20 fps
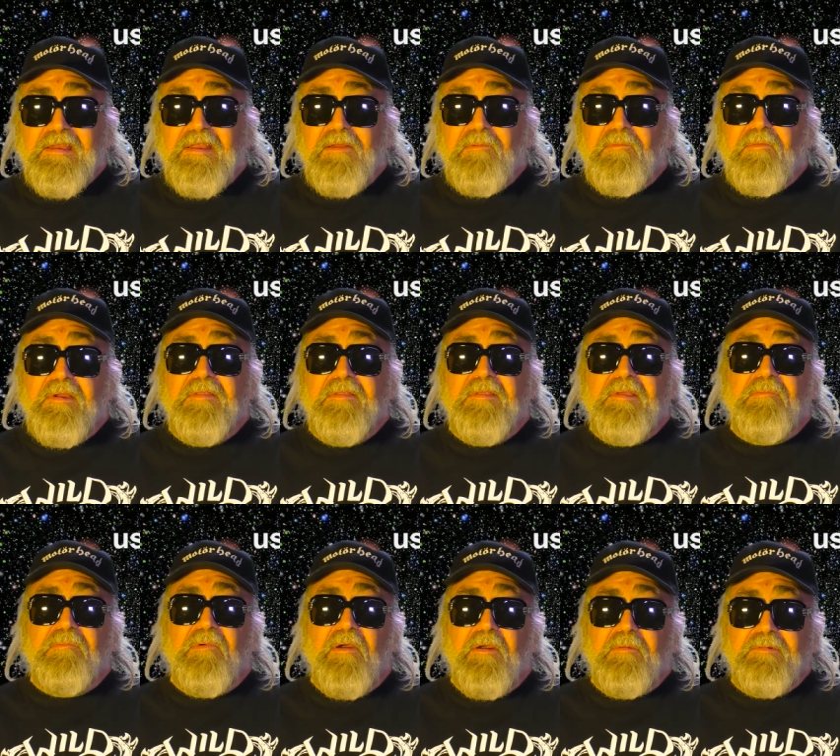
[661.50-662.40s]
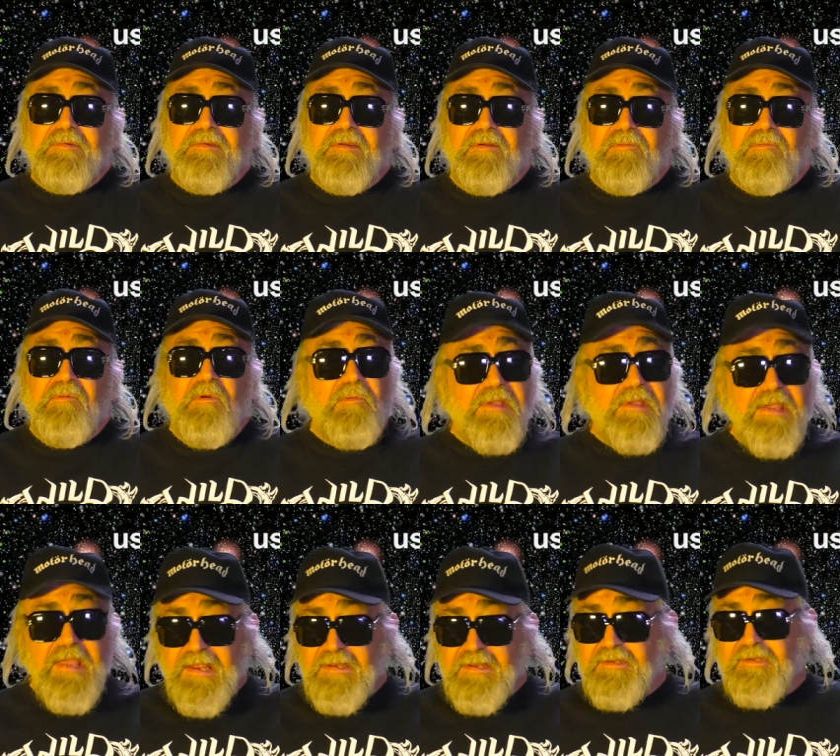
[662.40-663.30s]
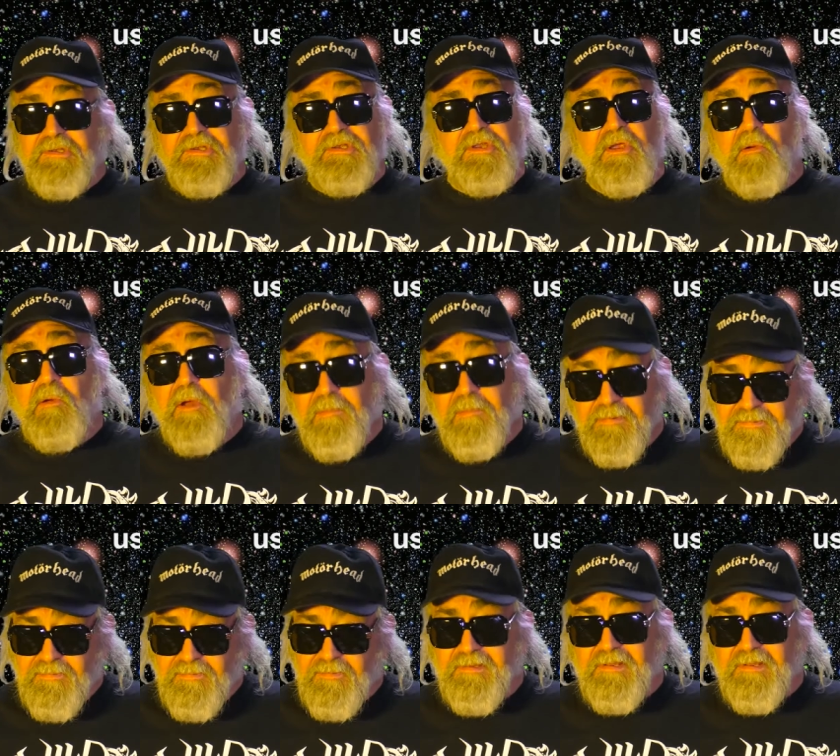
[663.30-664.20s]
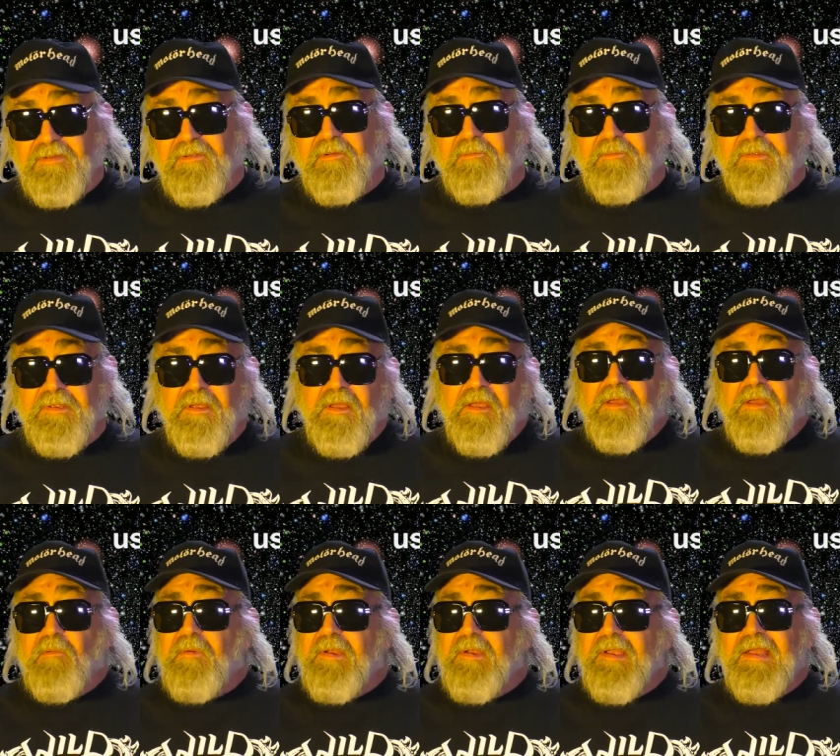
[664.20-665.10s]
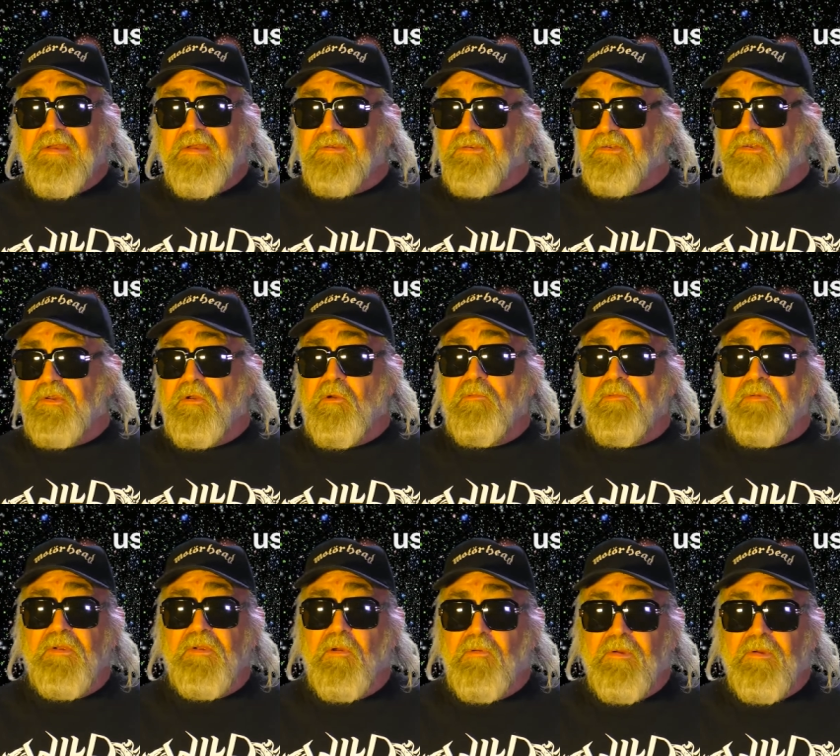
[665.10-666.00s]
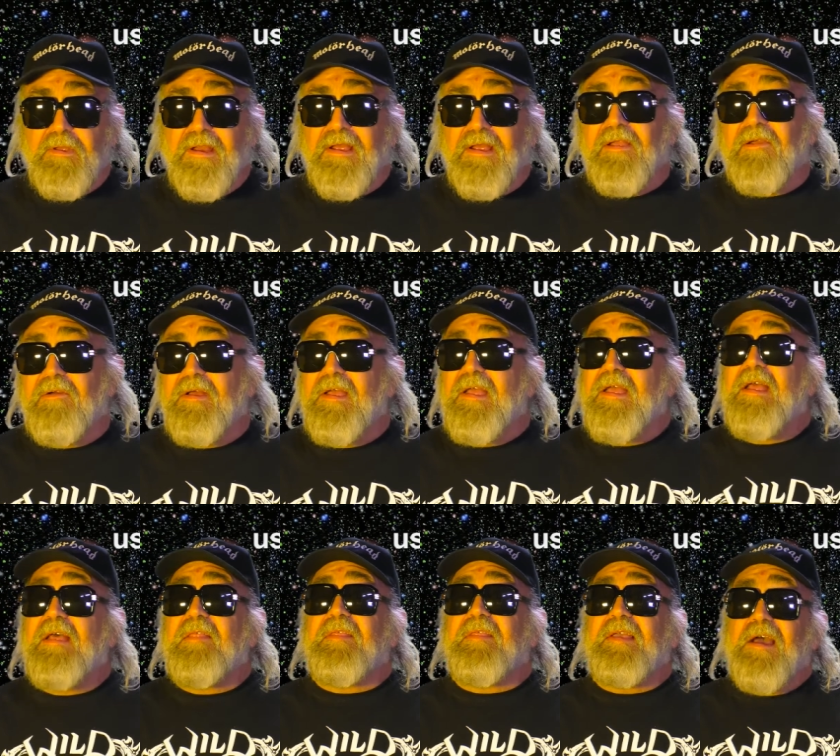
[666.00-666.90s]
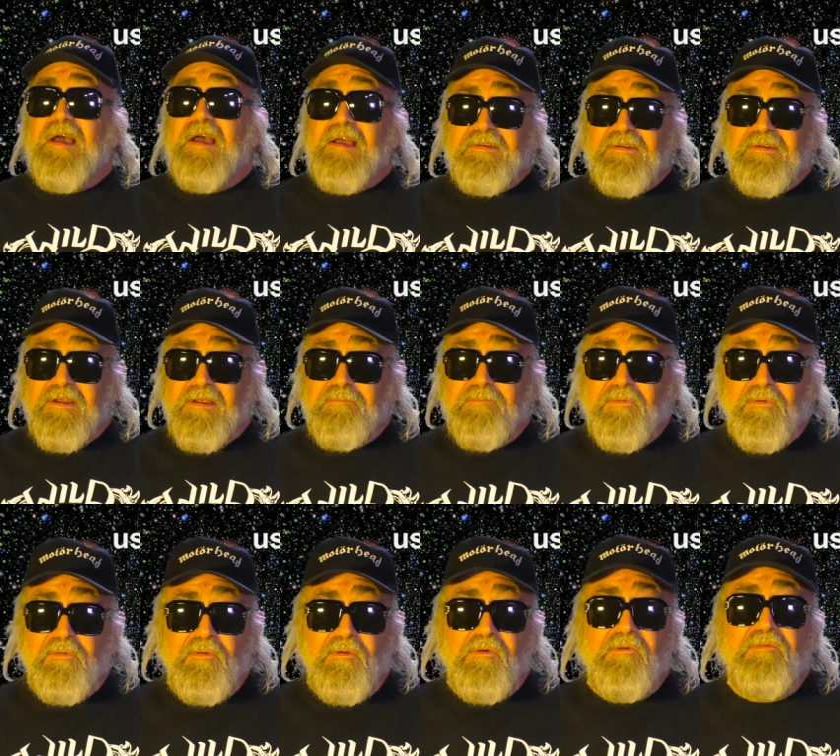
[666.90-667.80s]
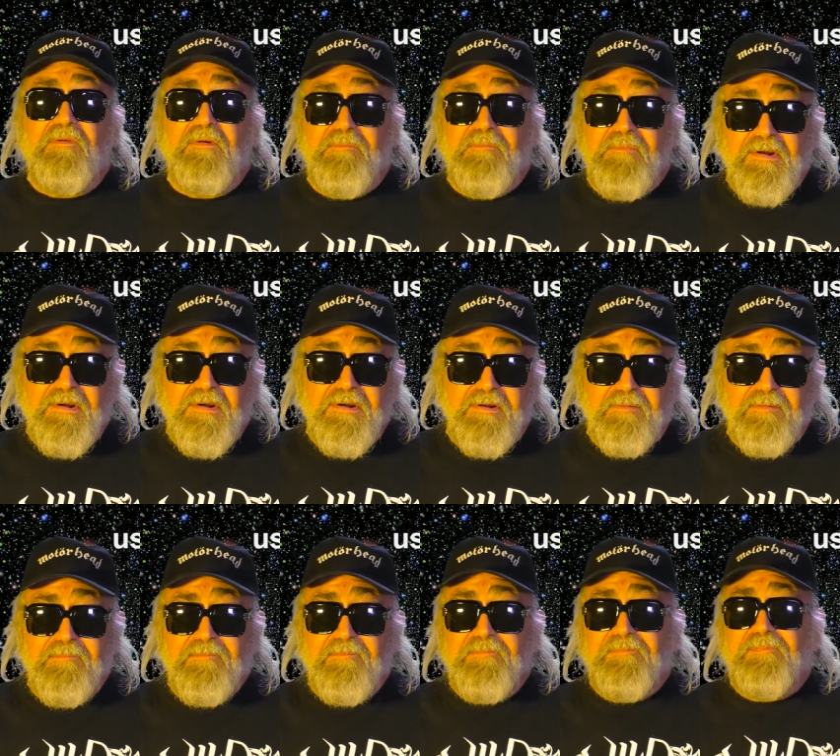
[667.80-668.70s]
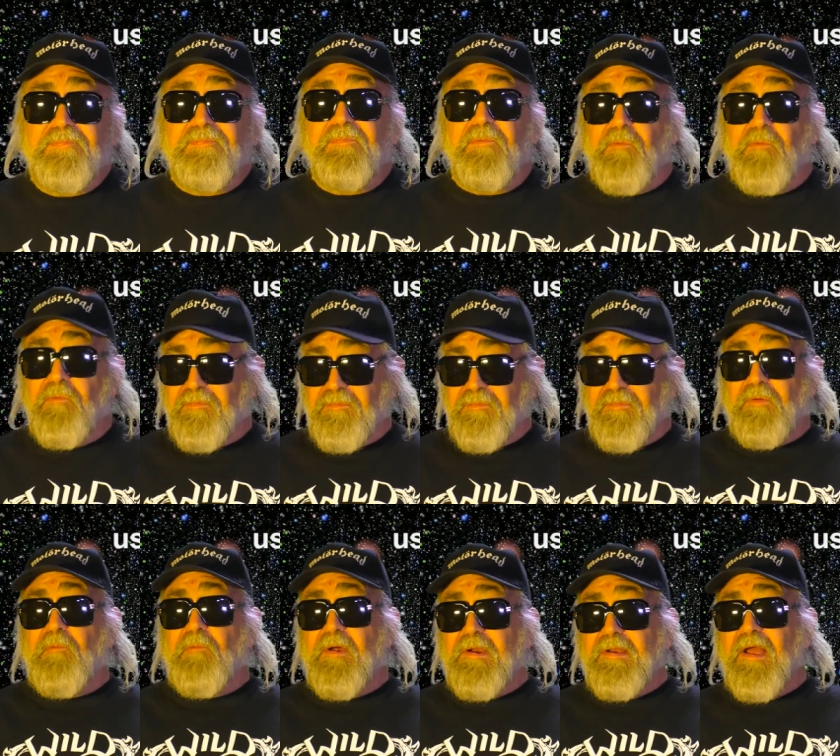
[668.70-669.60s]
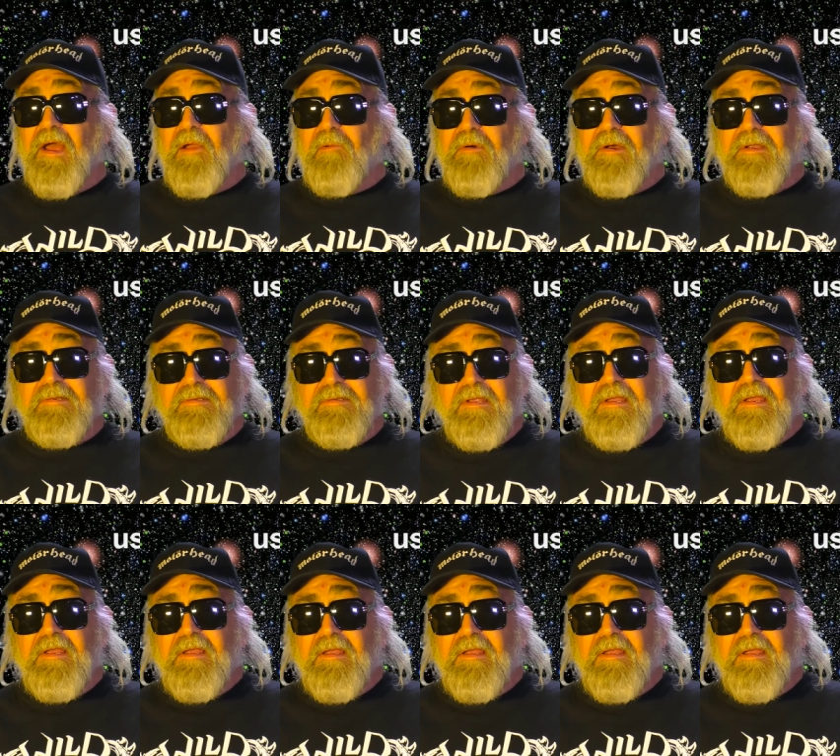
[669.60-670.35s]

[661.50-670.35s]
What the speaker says: in one of the apartments here. Well, we can't just show up, is what they told me. We can't just show up and go in. I go, the guys are on parole for murder. The one guy was.